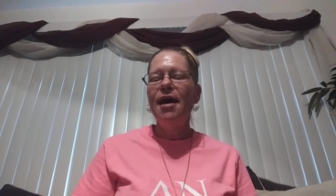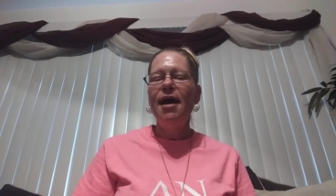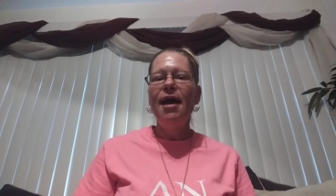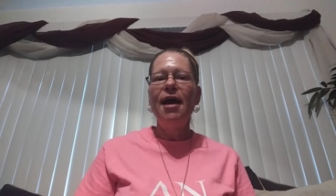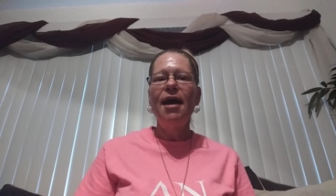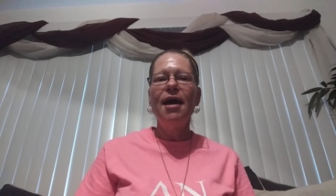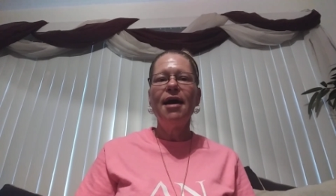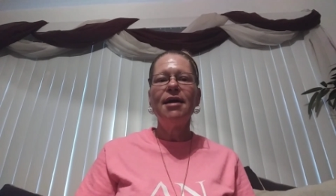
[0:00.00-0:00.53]

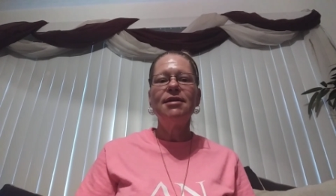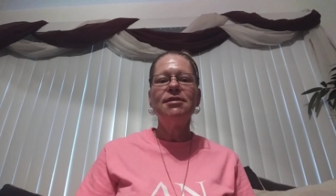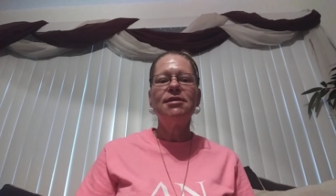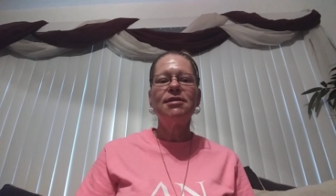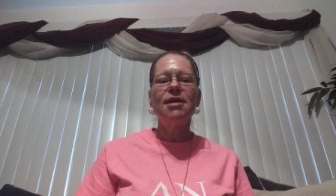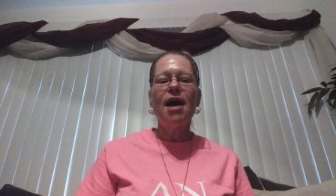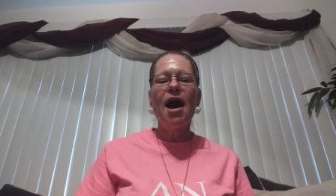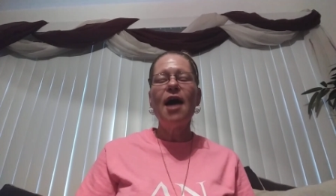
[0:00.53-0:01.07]
And
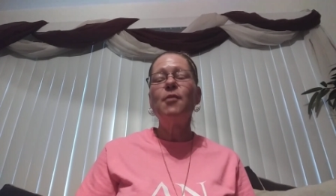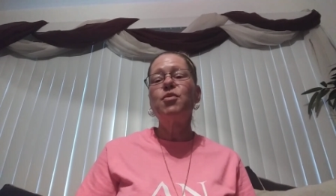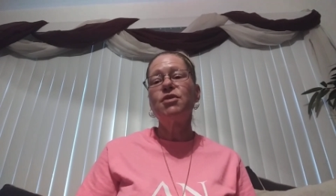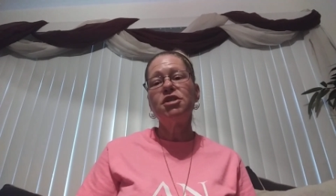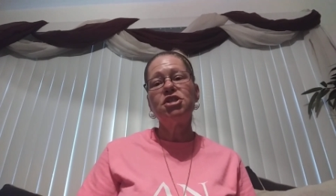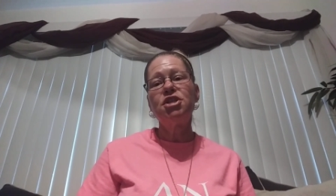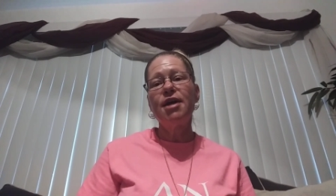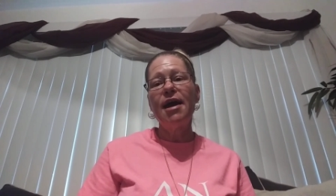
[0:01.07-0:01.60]
I
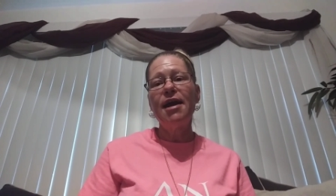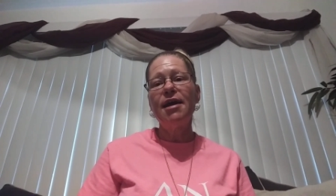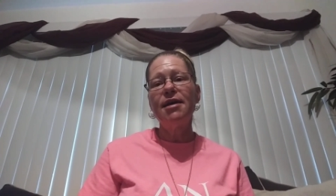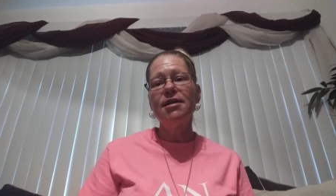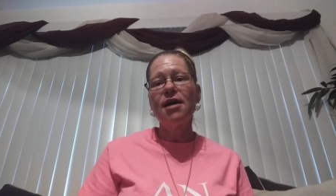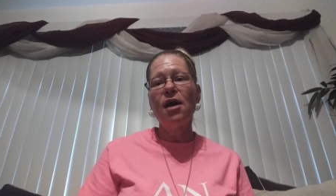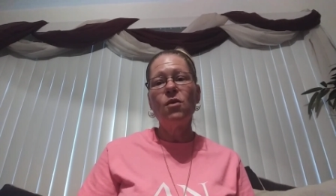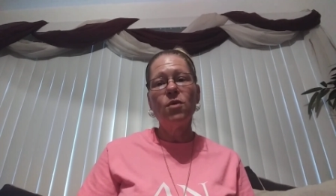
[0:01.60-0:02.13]
appreciate
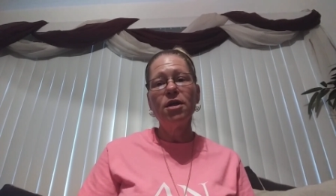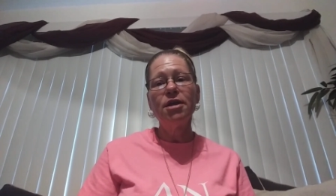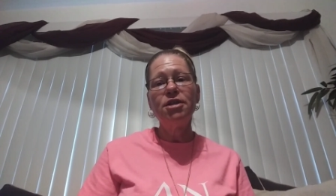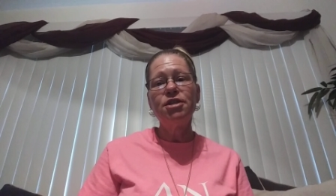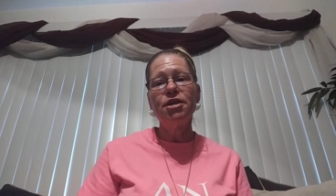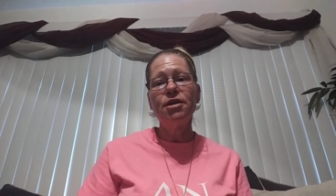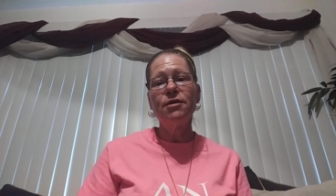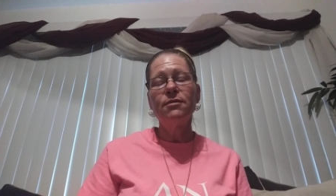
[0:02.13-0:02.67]
it. I really
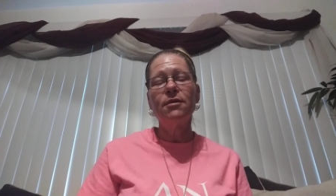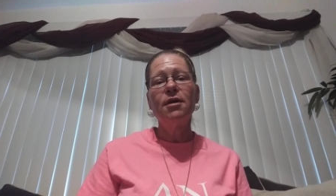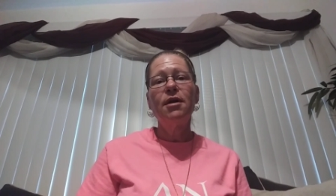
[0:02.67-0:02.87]
do.